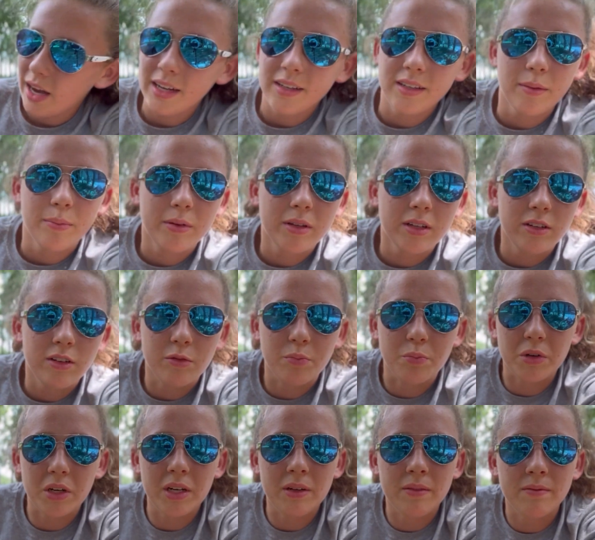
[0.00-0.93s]
typically just
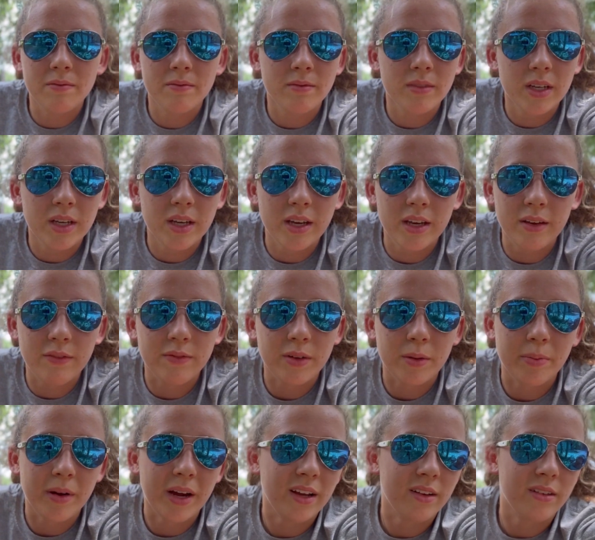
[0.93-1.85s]
breed if they're
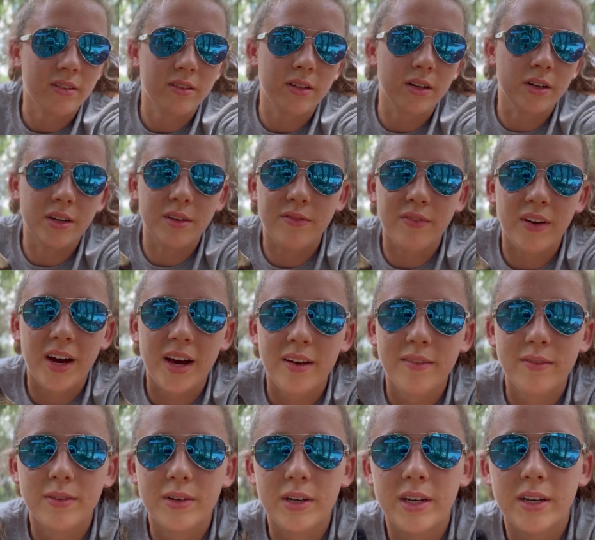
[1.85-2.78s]
past 35.